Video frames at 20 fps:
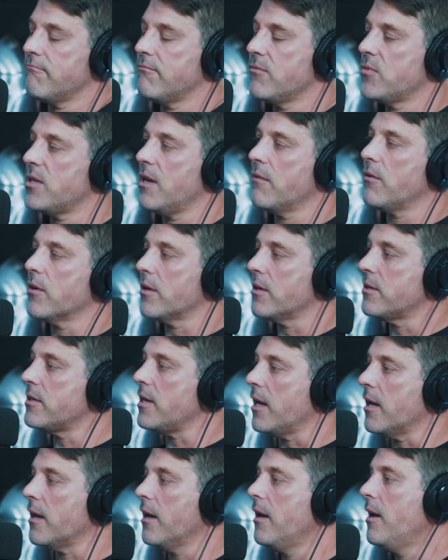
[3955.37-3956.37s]
it's never going to
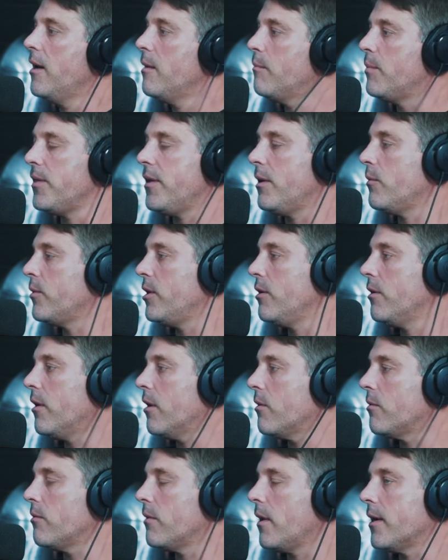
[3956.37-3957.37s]
take. No. But then when you
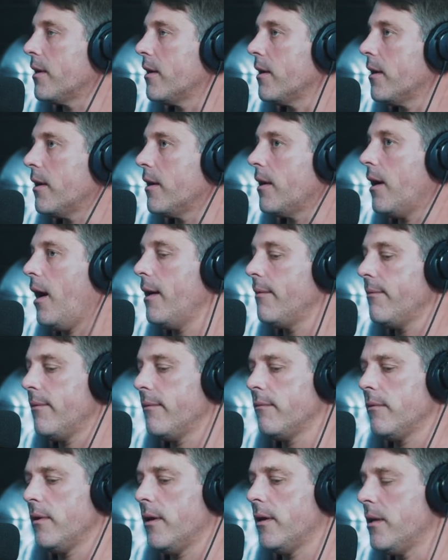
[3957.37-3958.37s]
go like uh, I
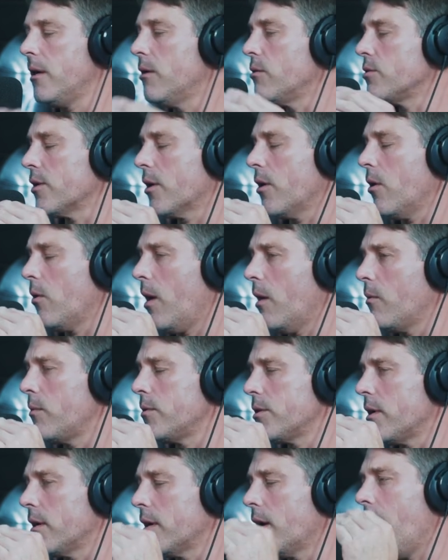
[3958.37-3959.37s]
uh, years ago I
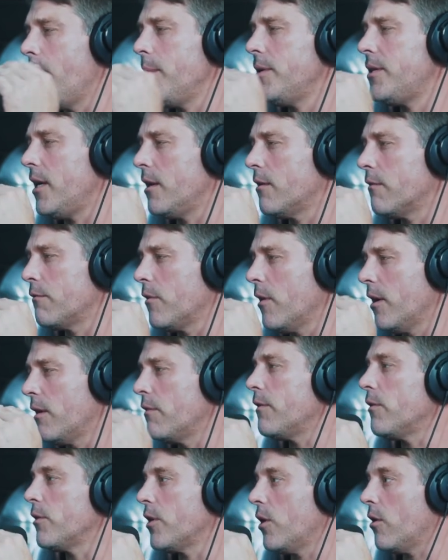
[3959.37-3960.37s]
was a commentator for
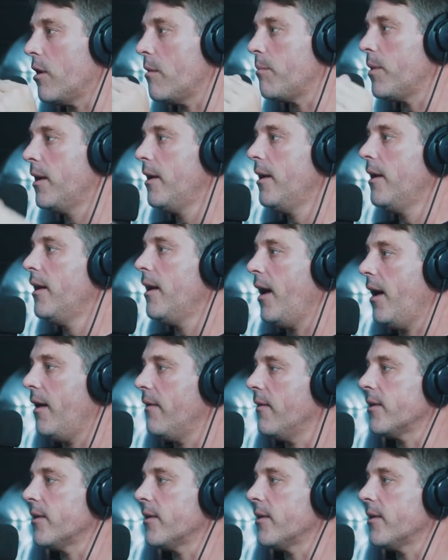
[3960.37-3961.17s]
NFL Europe and